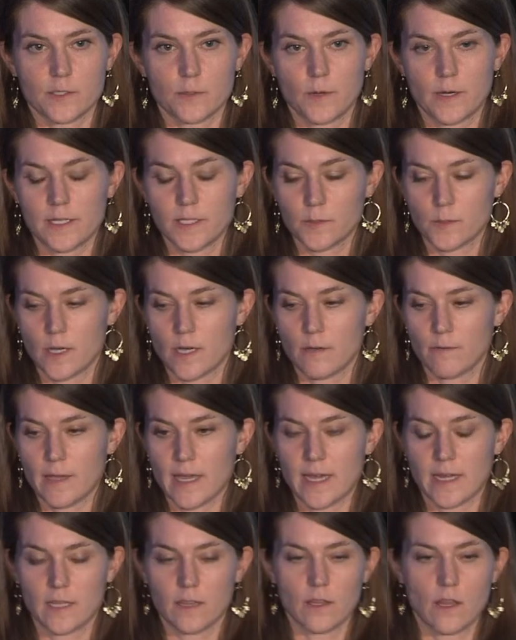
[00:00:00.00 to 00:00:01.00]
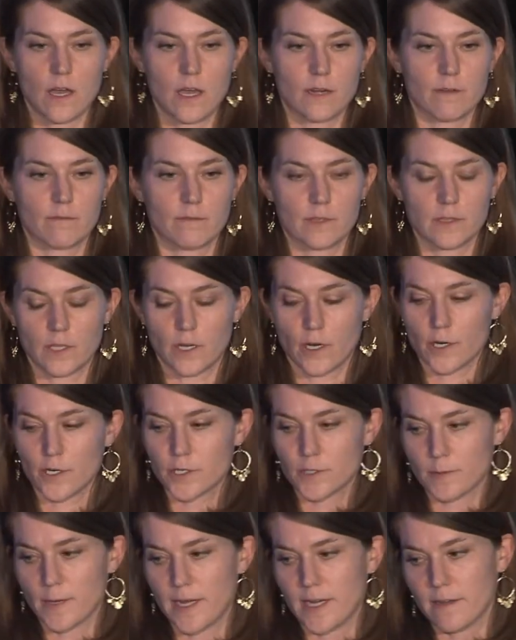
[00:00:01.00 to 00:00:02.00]
2012, we had a lot of
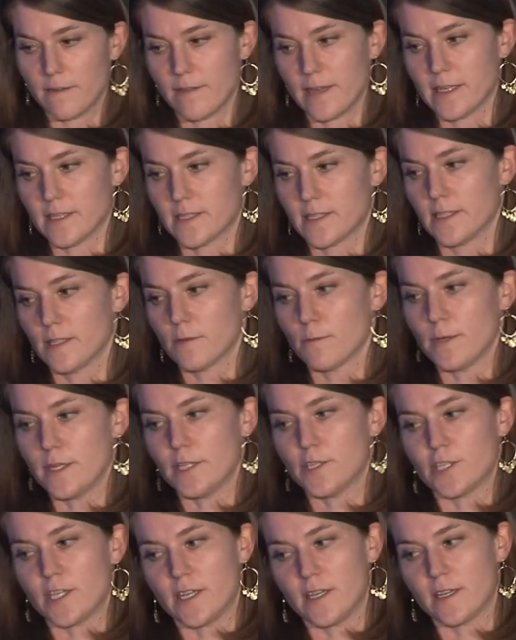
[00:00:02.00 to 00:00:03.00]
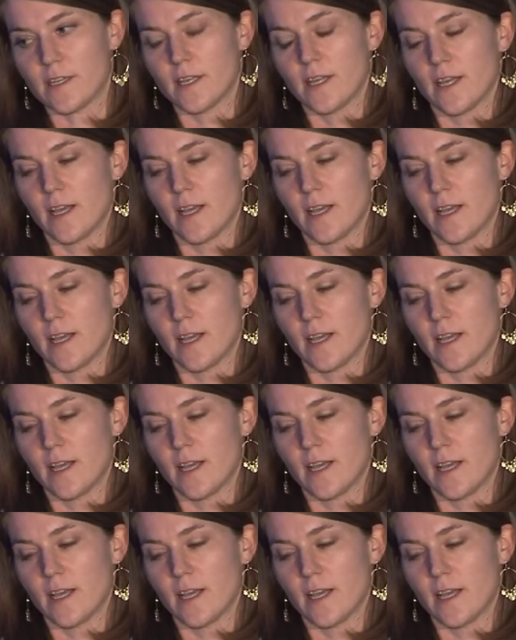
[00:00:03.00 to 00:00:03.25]
large rain events in the region,